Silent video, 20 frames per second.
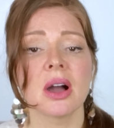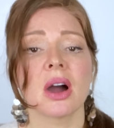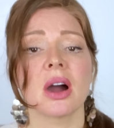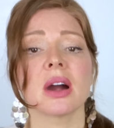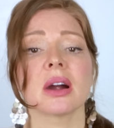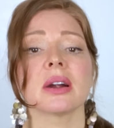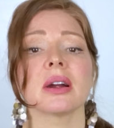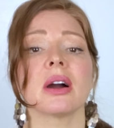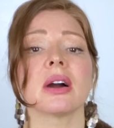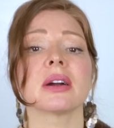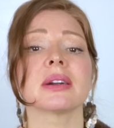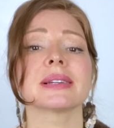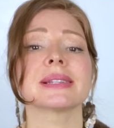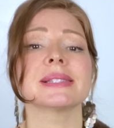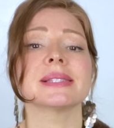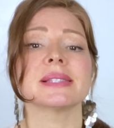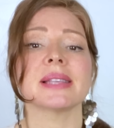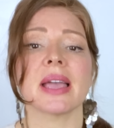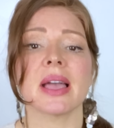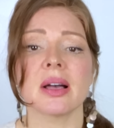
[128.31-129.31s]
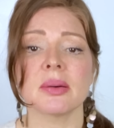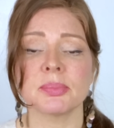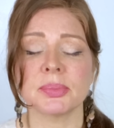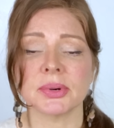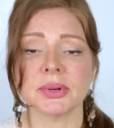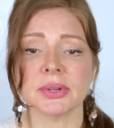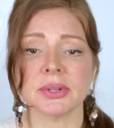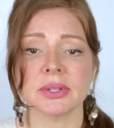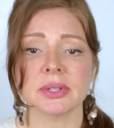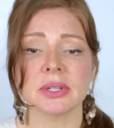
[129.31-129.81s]
are our
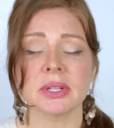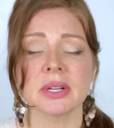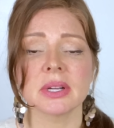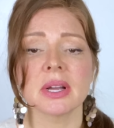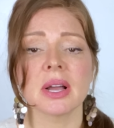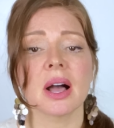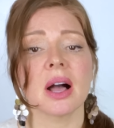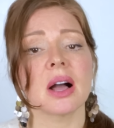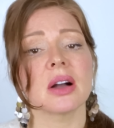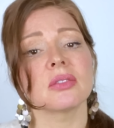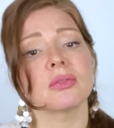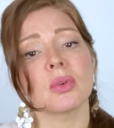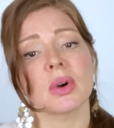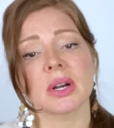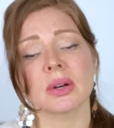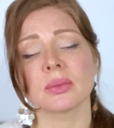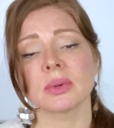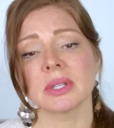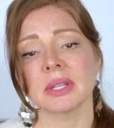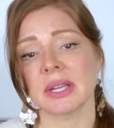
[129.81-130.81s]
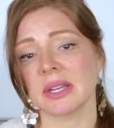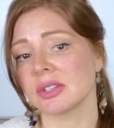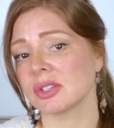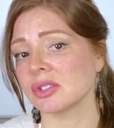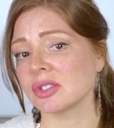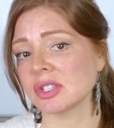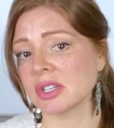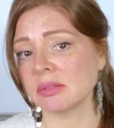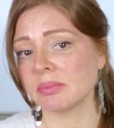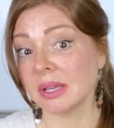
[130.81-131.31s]
example of what a
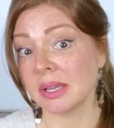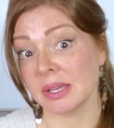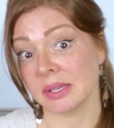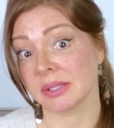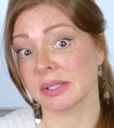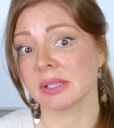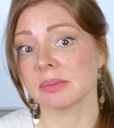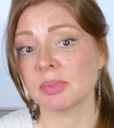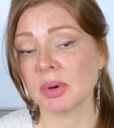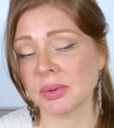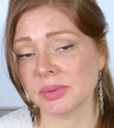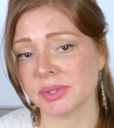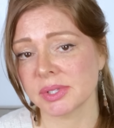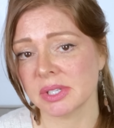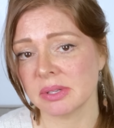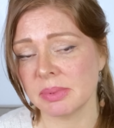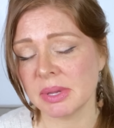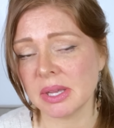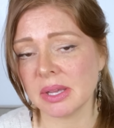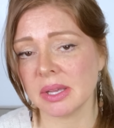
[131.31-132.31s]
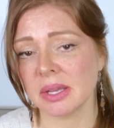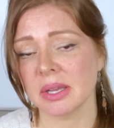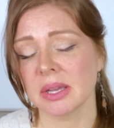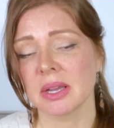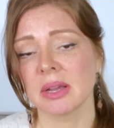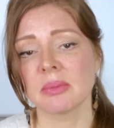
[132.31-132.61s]
relationship is supposed to be,